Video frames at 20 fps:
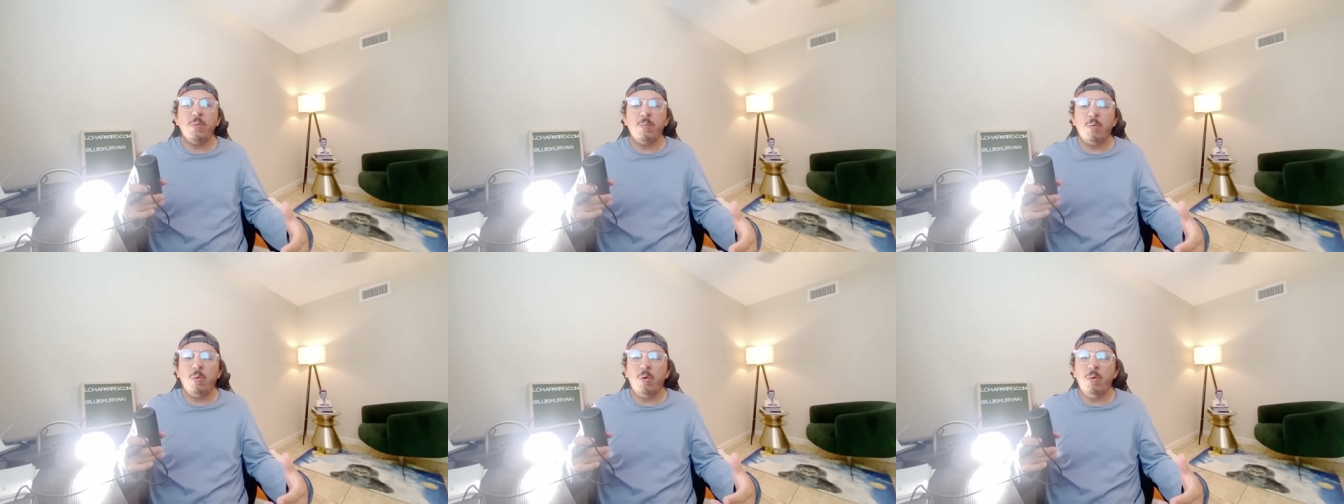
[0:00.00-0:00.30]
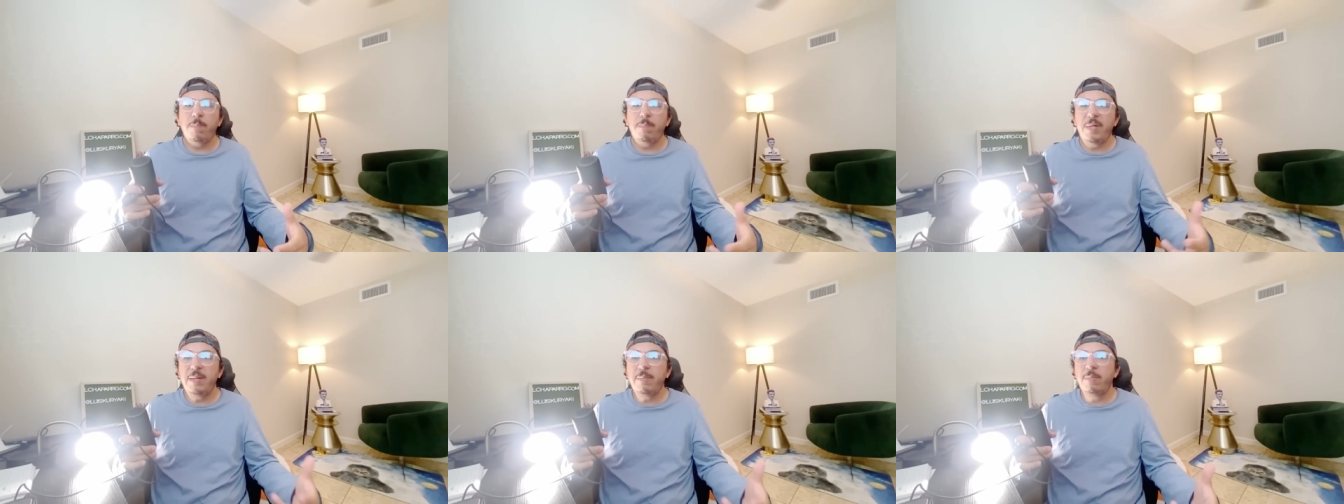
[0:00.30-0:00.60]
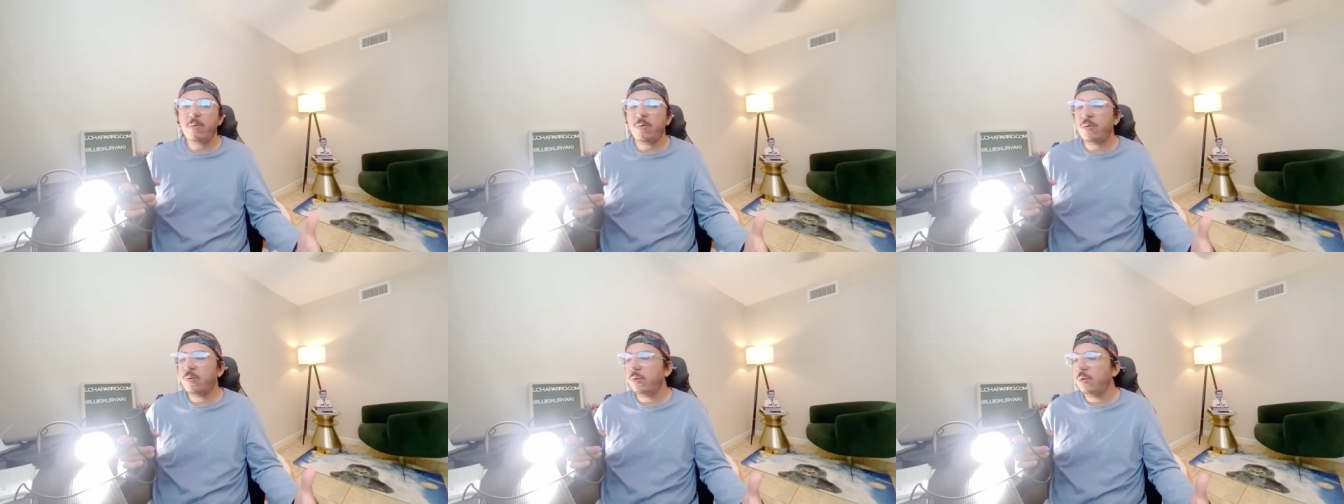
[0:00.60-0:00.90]
more
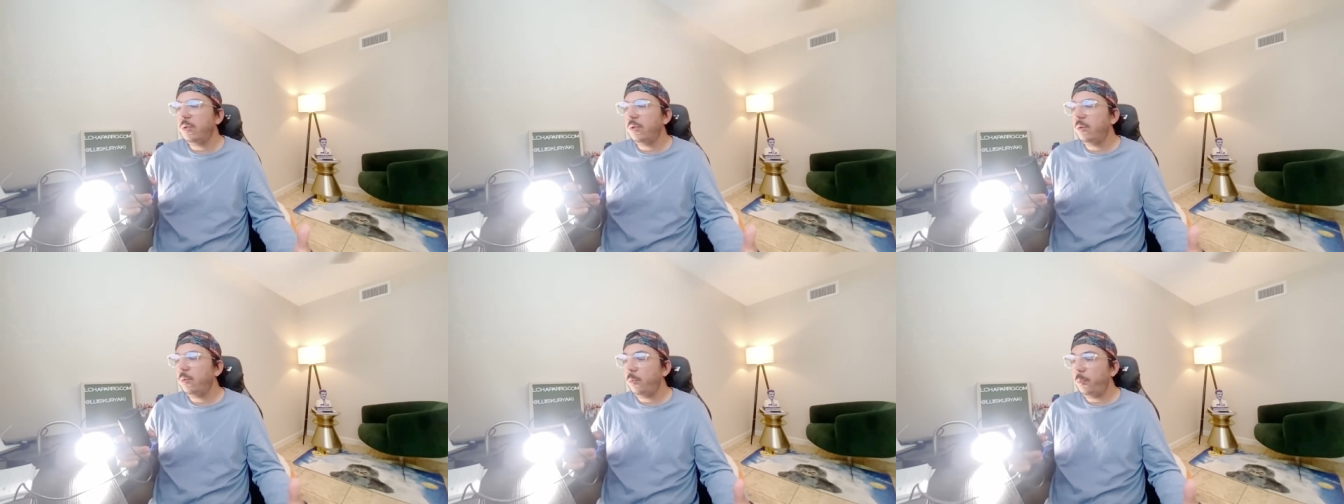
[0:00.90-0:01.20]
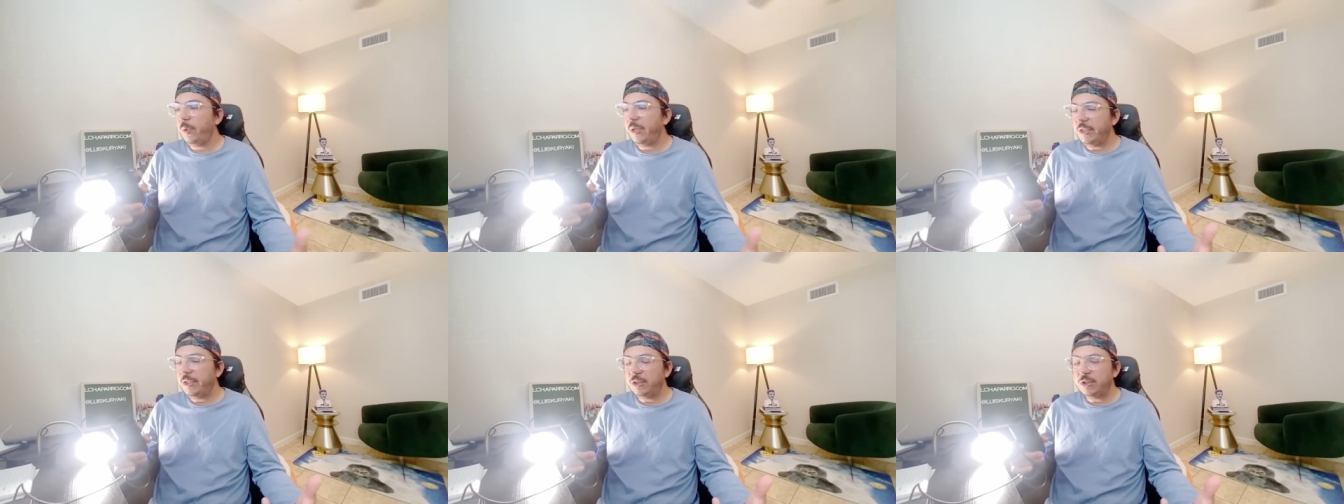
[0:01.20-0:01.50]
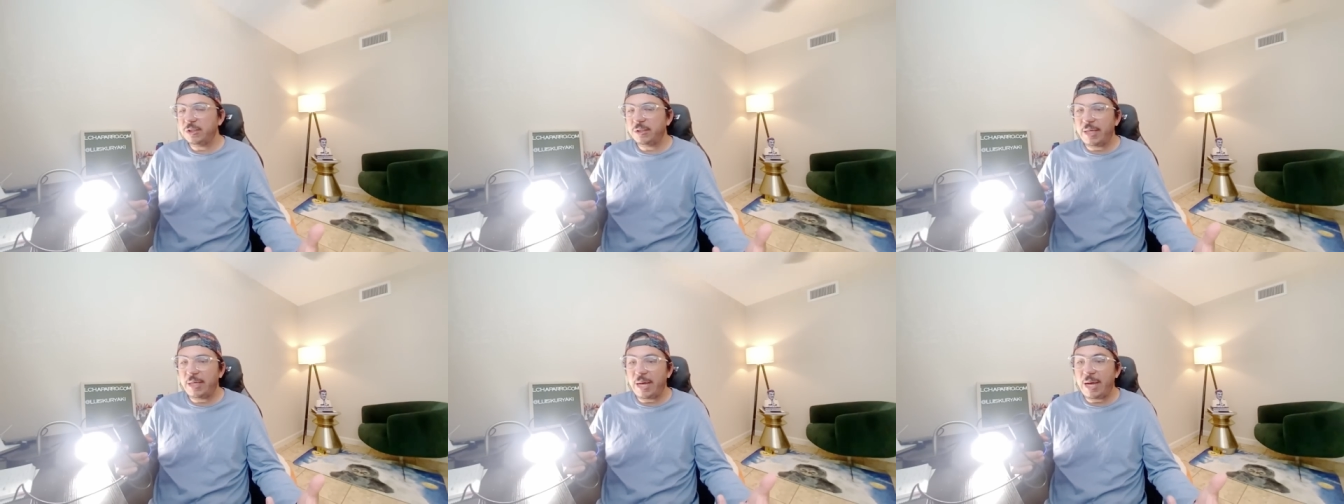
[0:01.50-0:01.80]
people
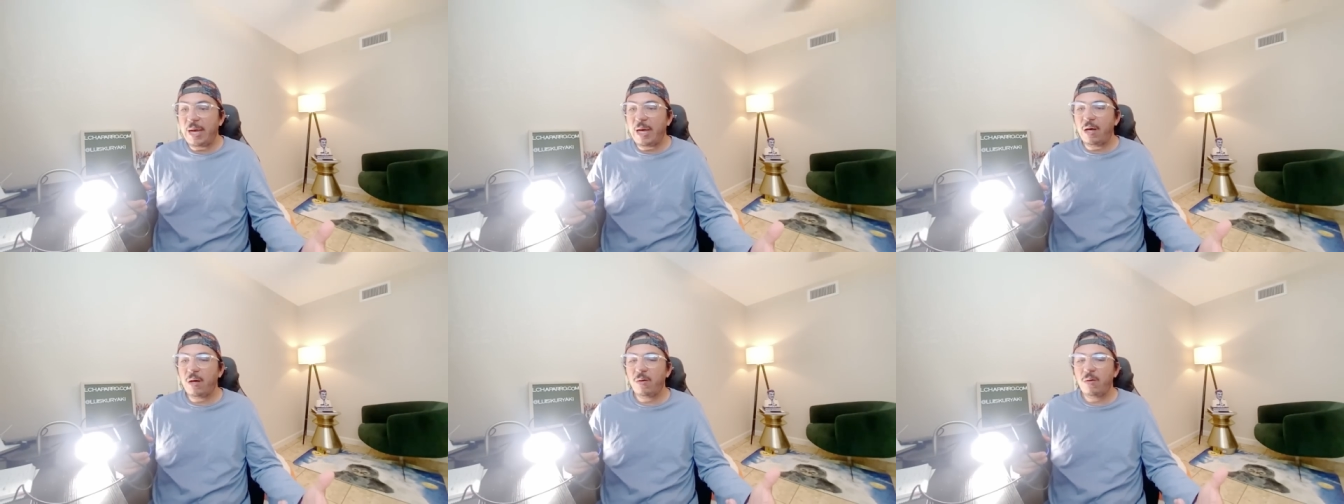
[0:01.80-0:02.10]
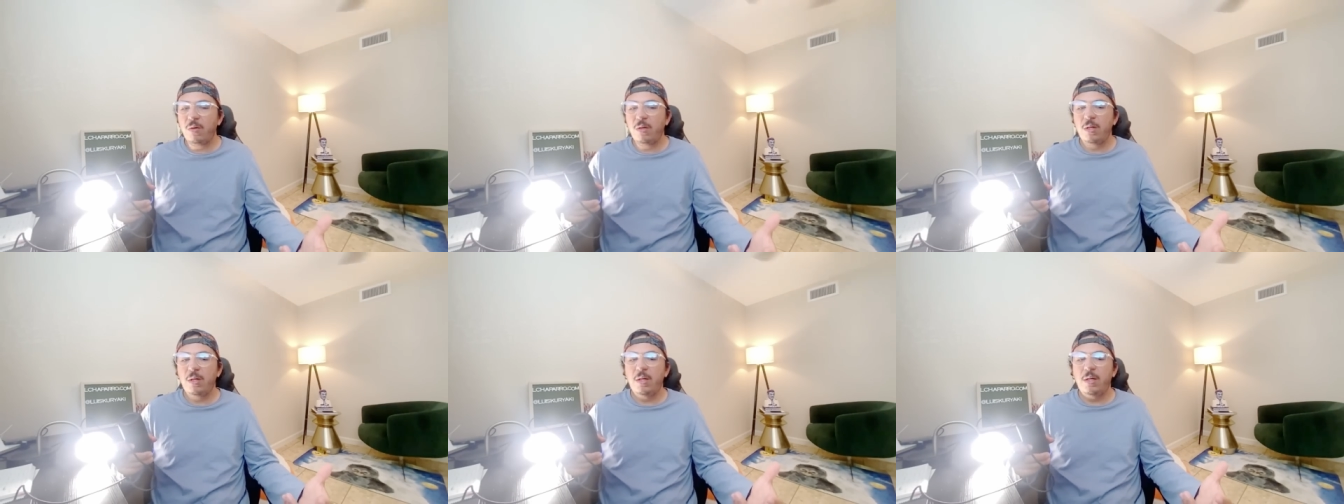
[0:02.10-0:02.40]
reach out